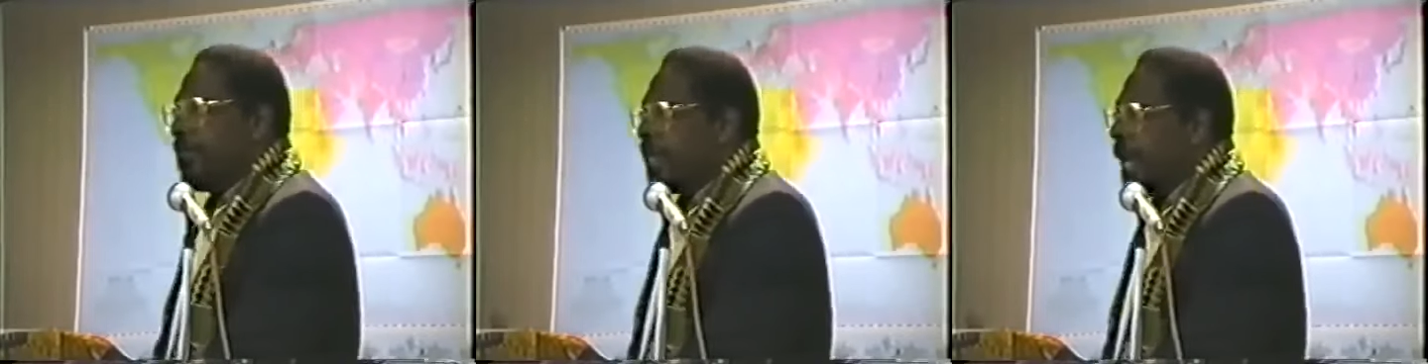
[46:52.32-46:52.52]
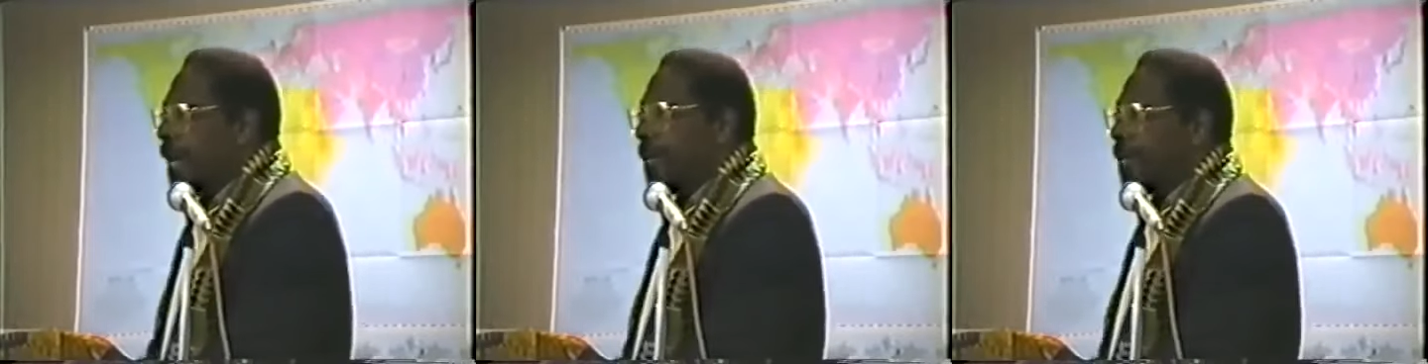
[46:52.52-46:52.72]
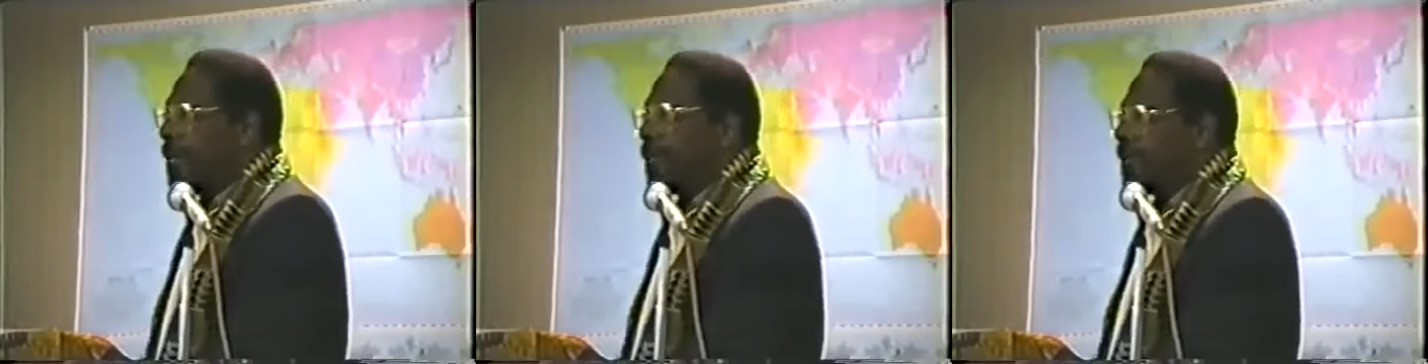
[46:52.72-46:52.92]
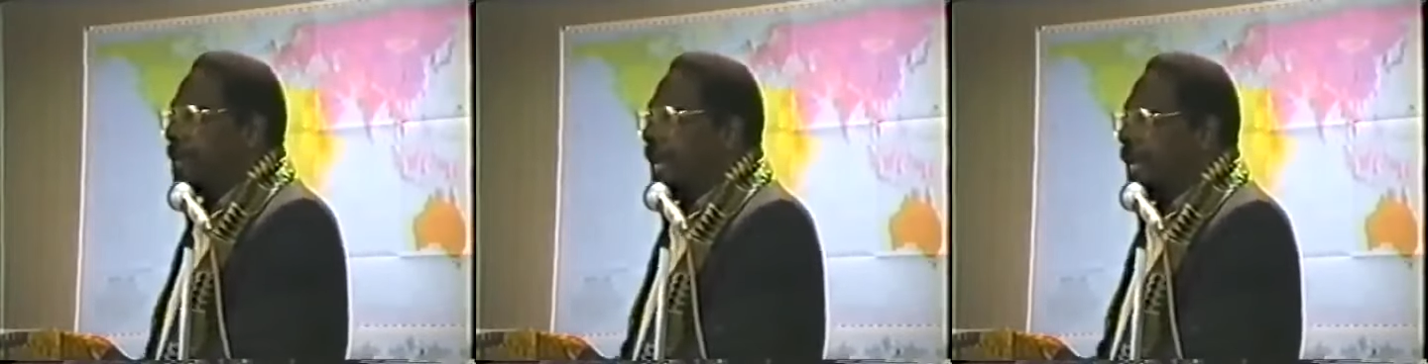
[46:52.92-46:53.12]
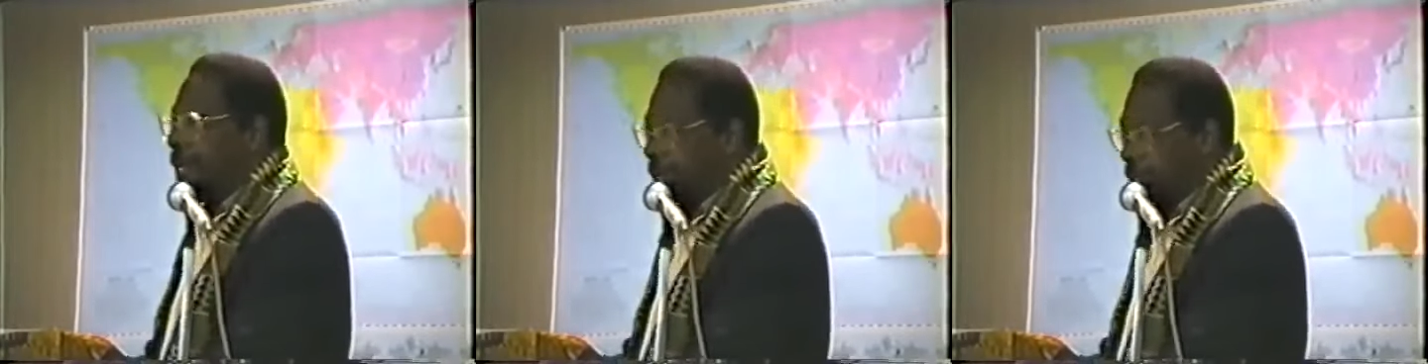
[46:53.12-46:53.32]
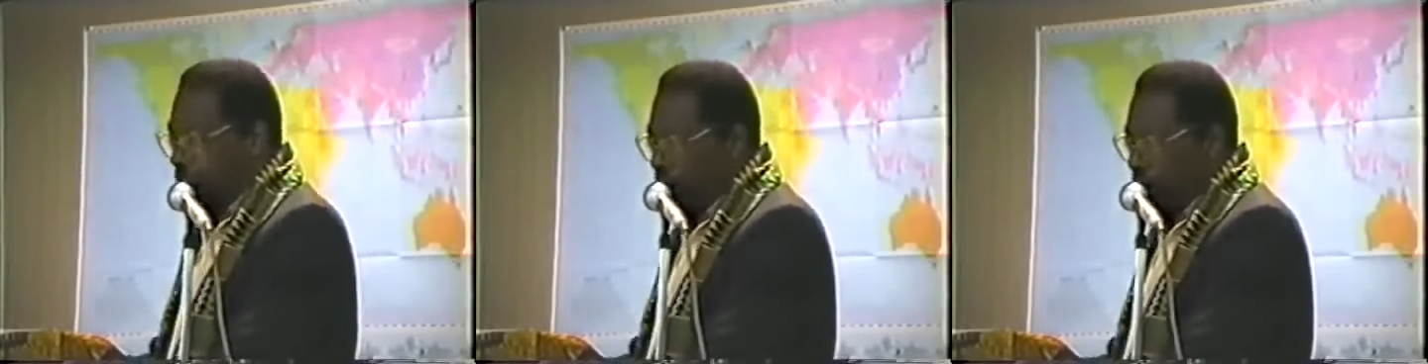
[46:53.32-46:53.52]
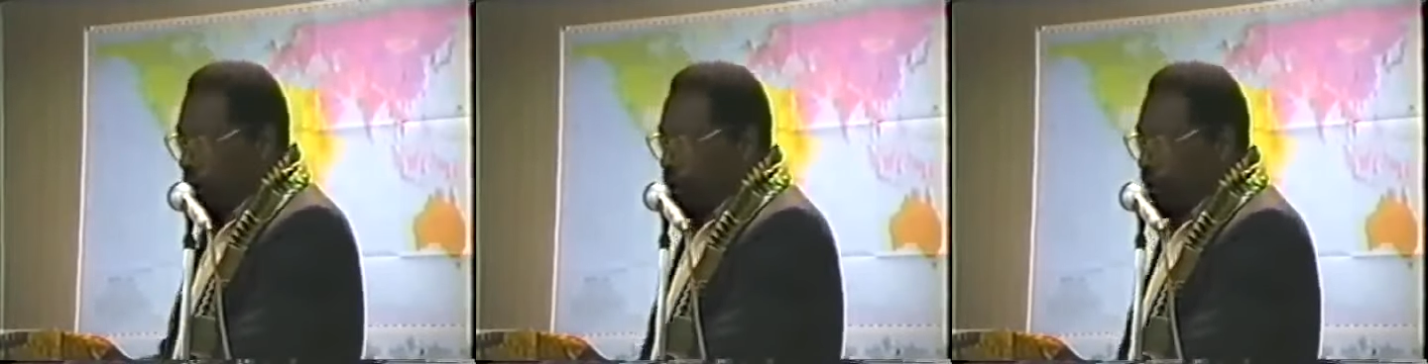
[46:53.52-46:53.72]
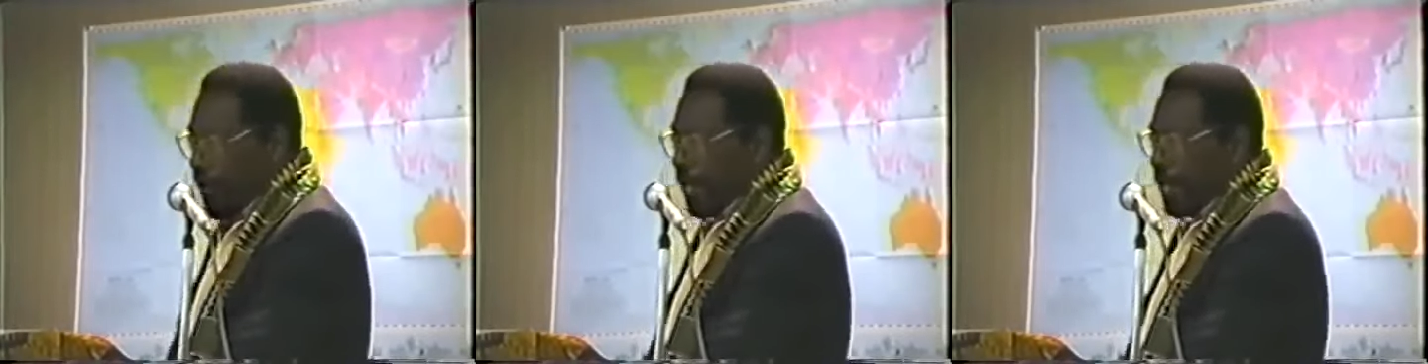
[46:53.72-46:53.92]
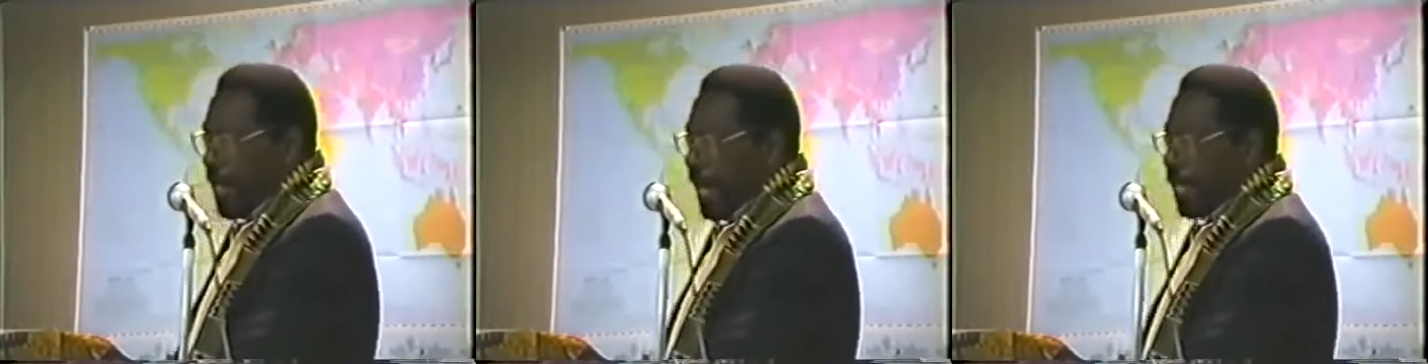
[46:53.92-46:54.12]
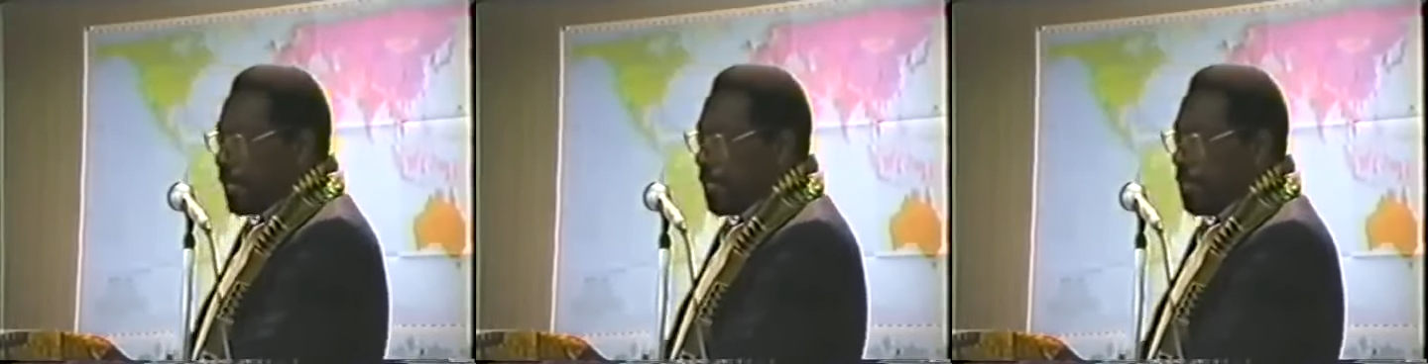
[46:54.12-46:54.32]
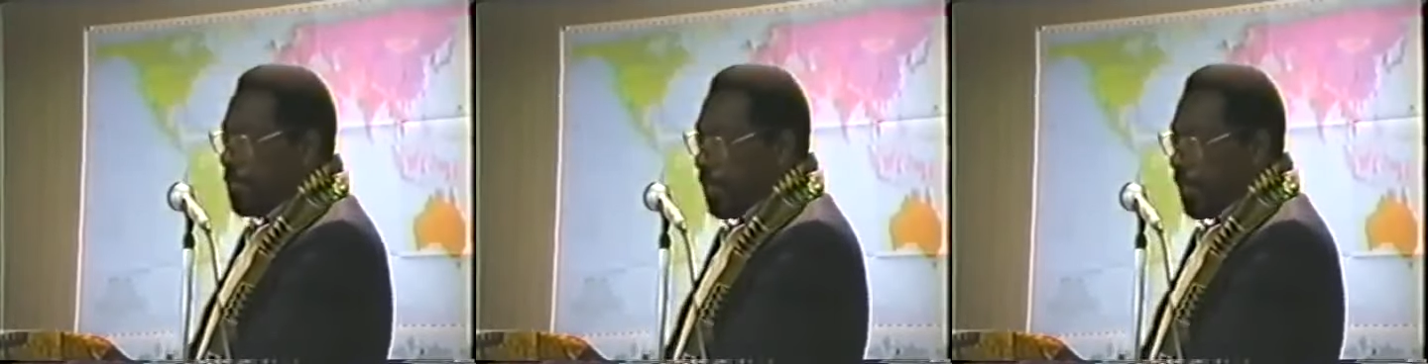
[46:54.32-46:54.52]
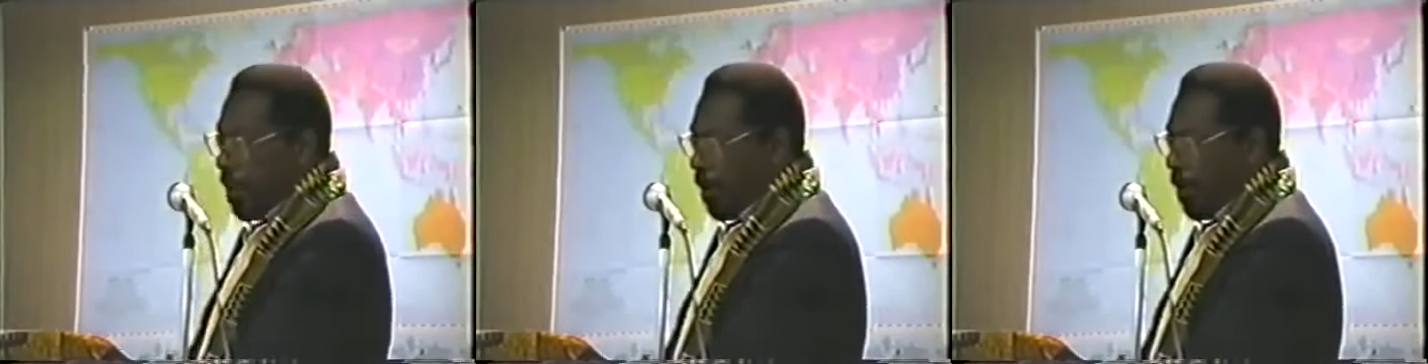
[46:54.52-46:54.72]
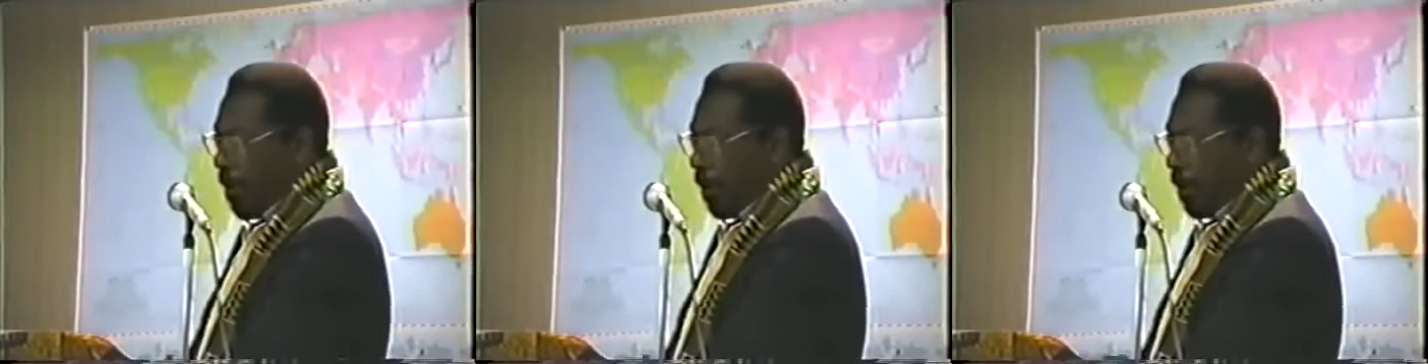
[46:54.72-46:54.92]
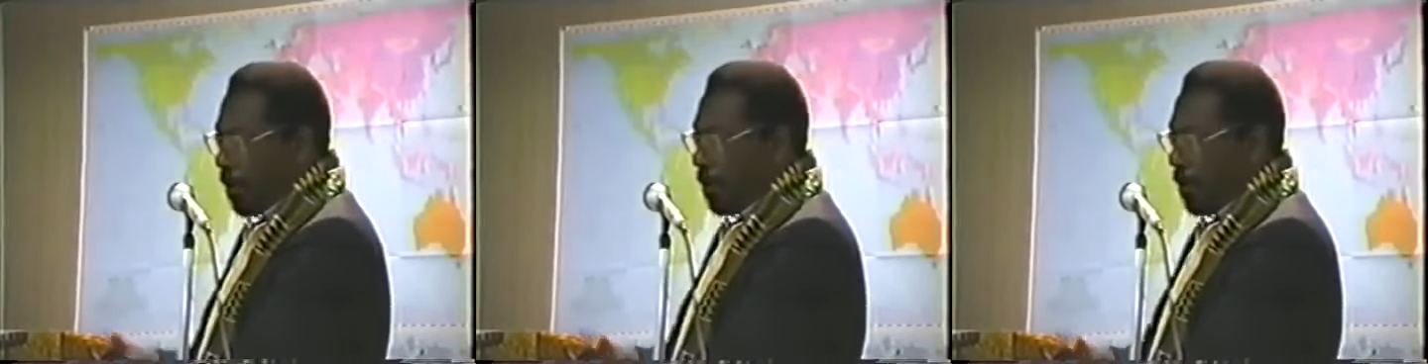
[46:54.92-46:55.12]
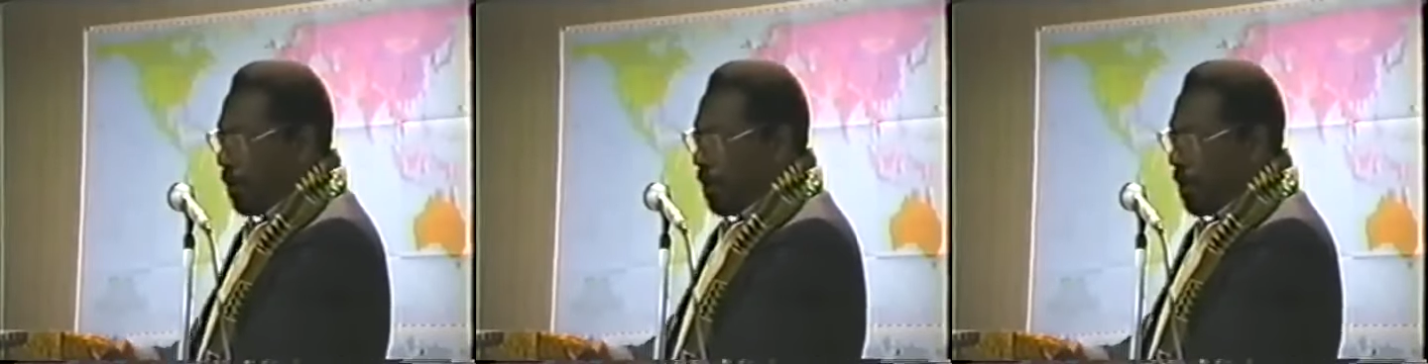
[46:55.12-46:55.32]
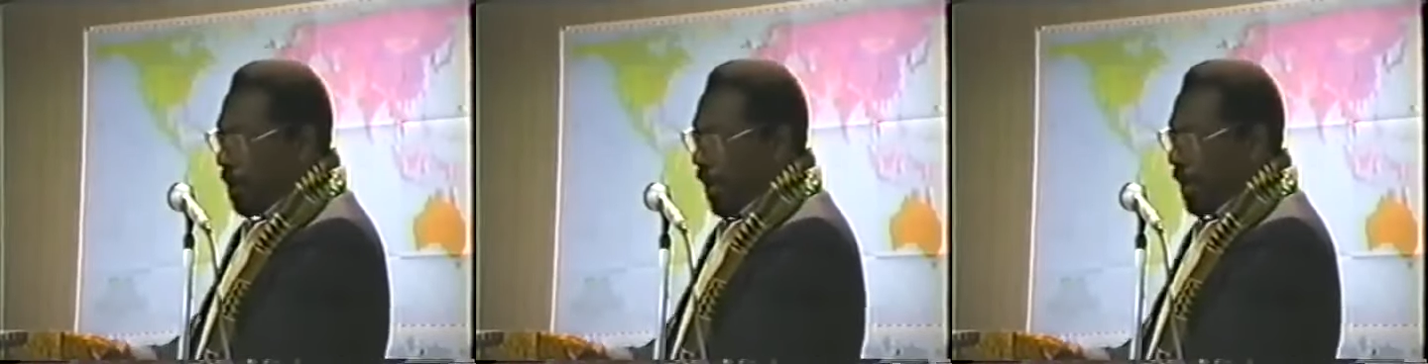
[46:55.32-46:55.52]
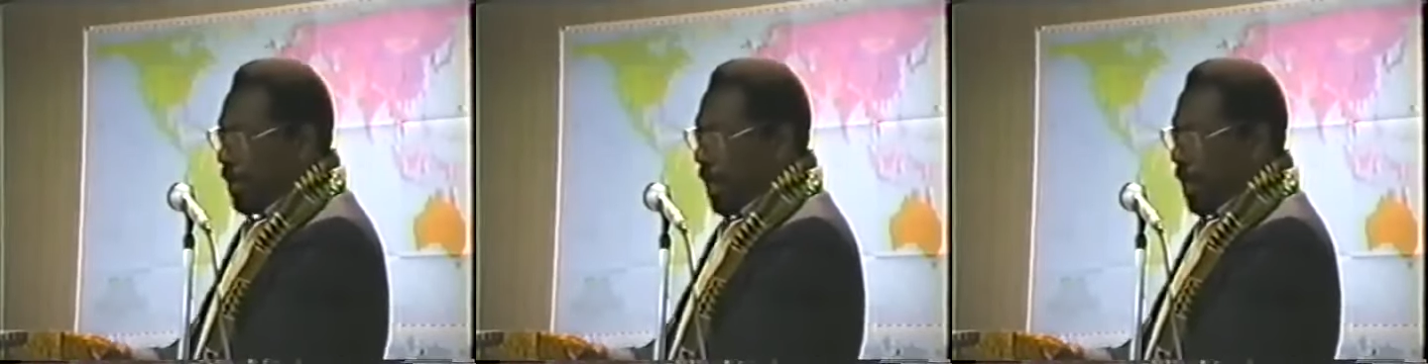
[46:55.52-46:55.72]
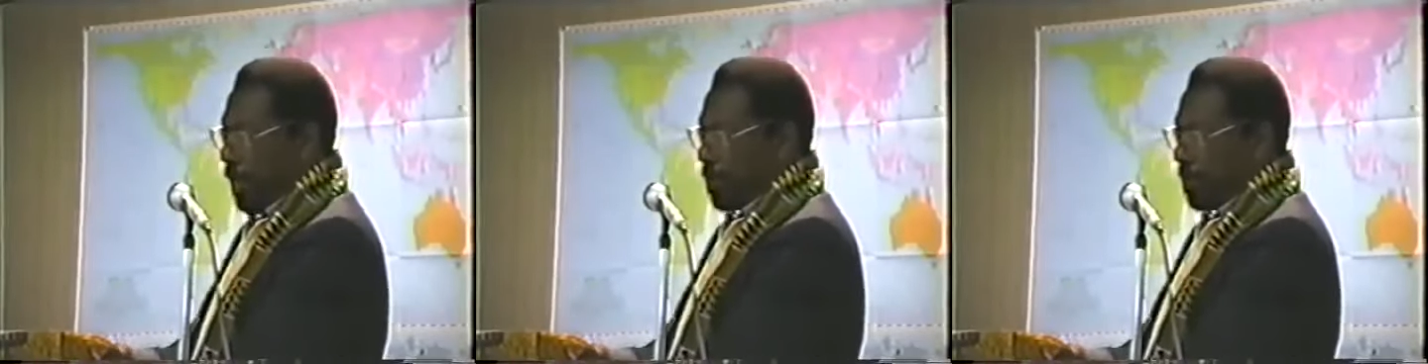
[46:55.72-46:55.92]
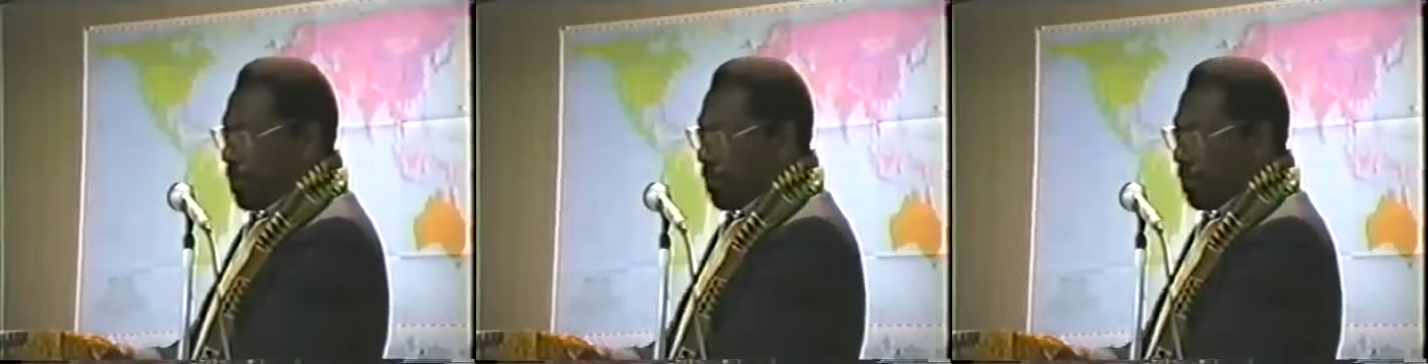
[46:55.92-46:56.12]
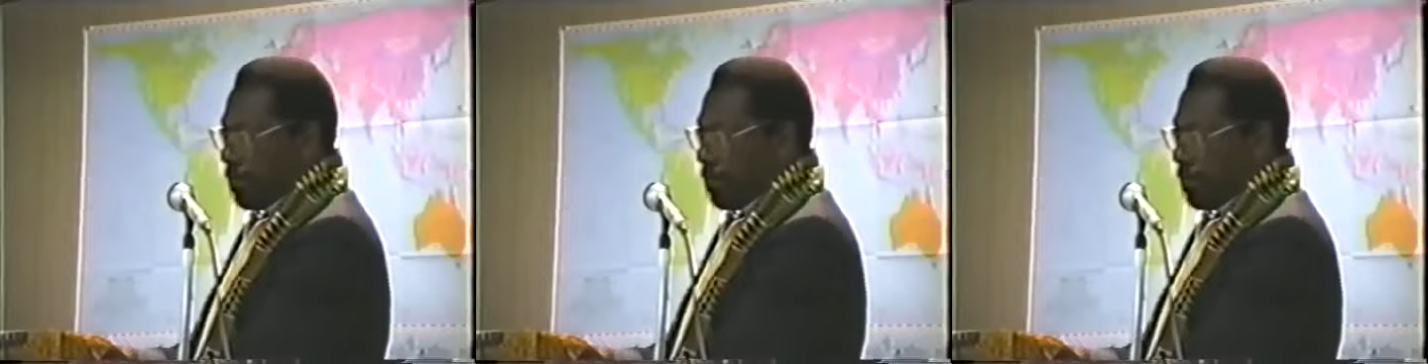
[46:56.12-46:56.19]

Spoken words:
without understanding that it has to be all or none.